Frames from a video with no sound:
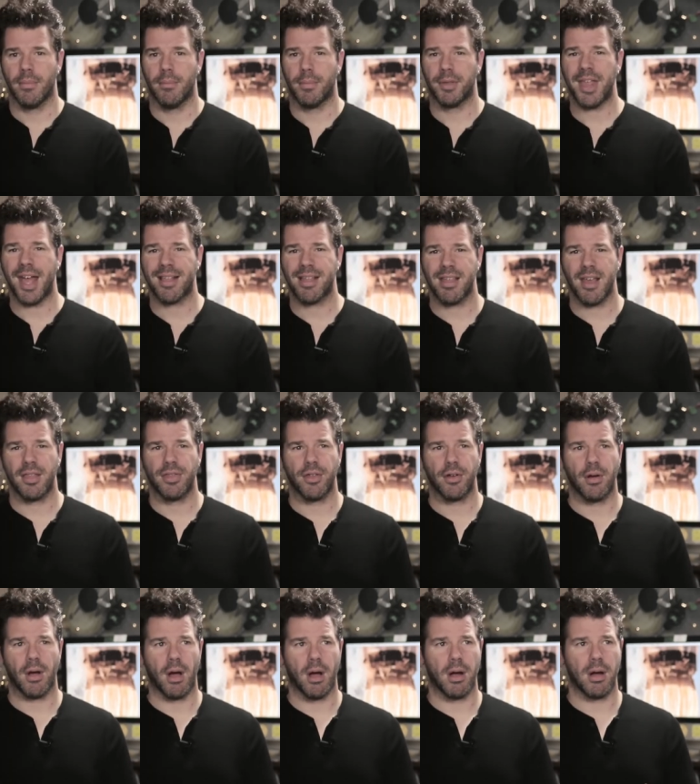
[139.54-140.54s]
But that said,
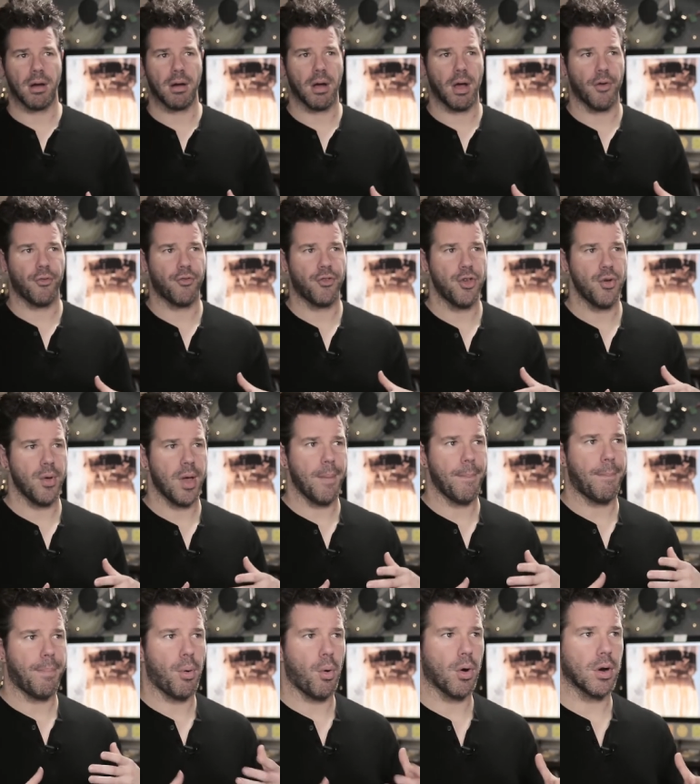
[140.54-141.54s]
there are a few
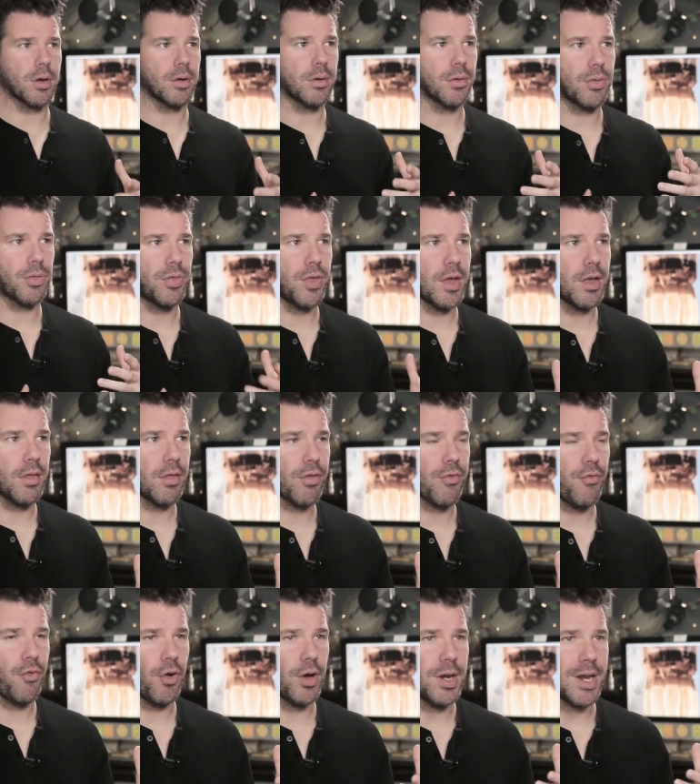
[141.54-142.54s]
important things
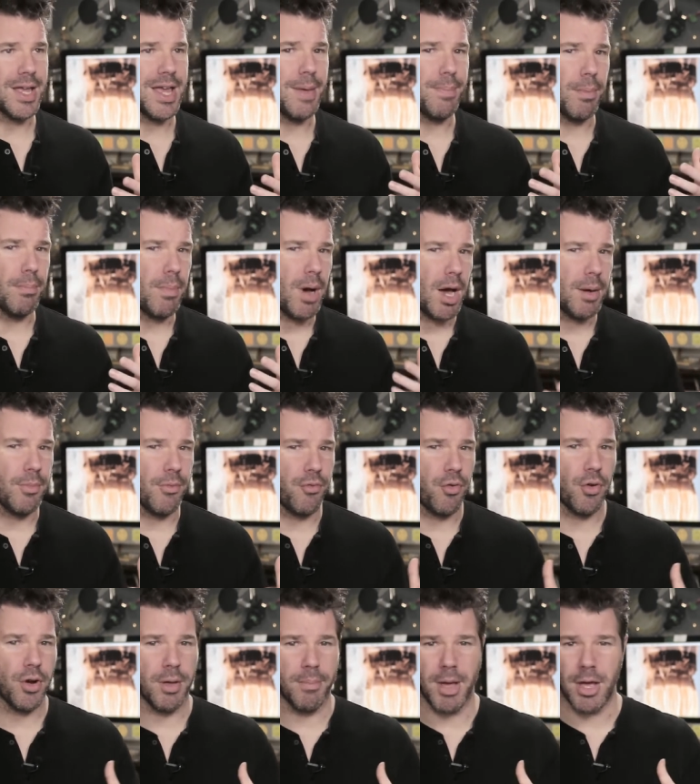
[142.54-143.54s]
for you to keep in mind
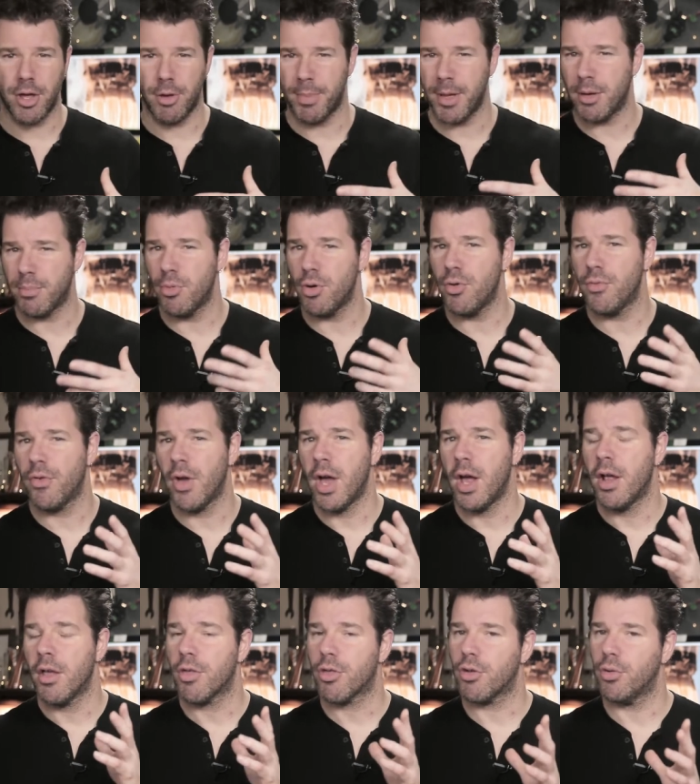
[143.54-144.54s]
before you make your big move,
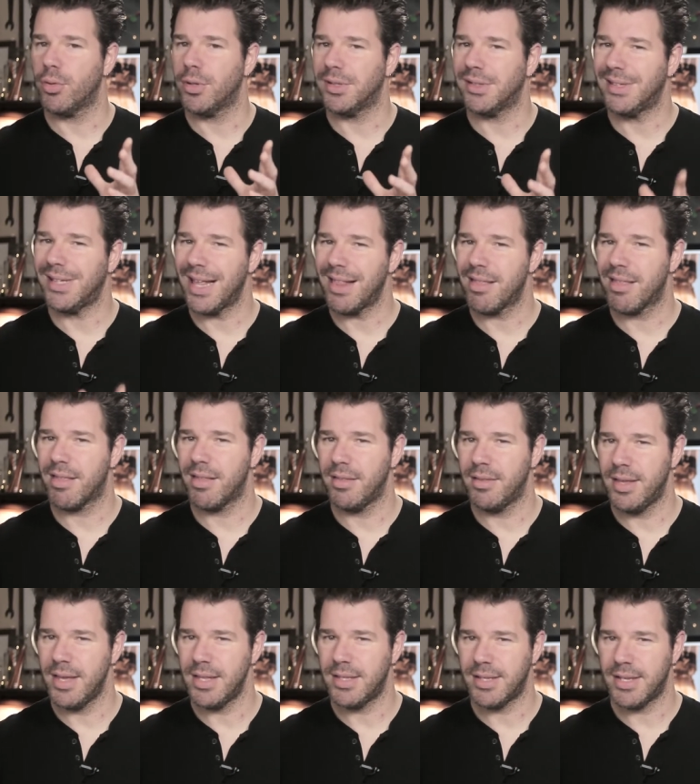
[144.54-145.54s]
so let's
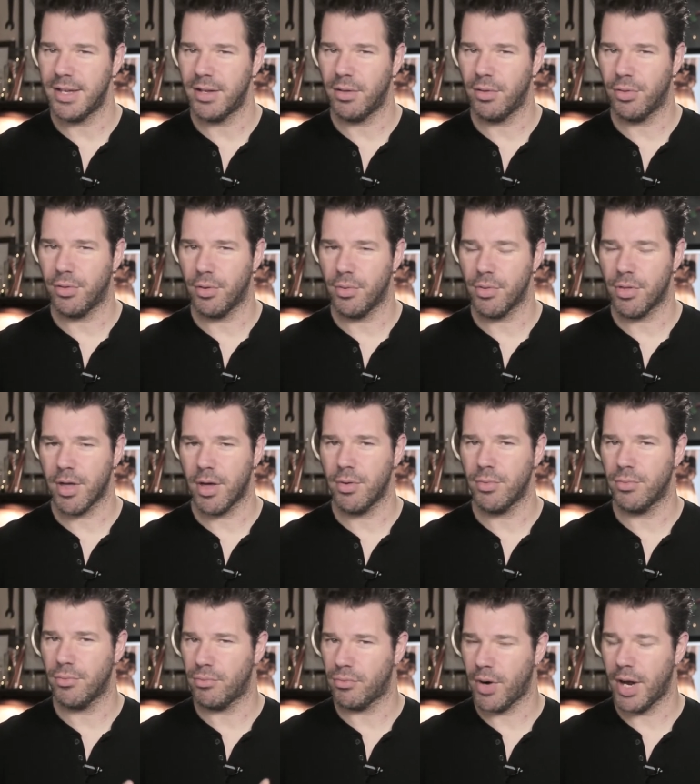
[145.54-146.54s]
detail those
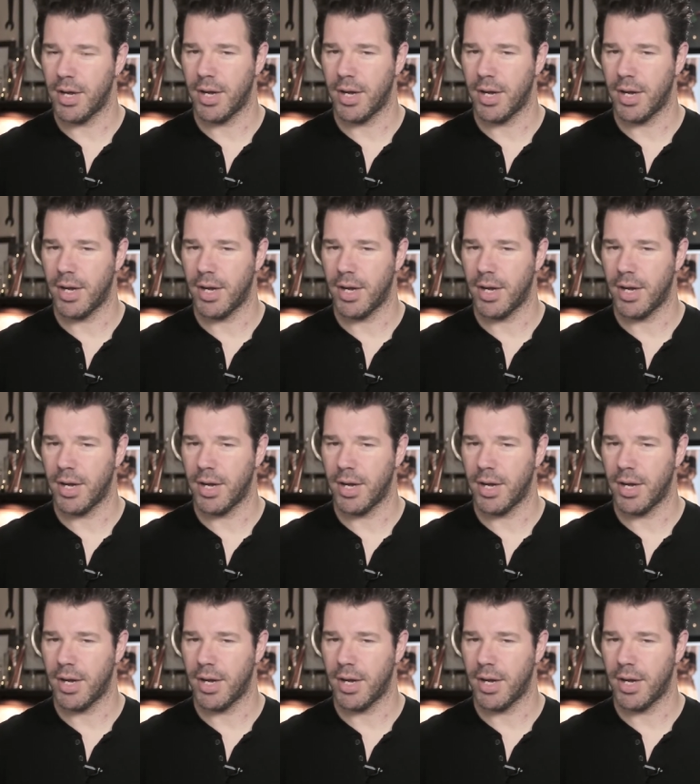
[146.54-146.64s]
out right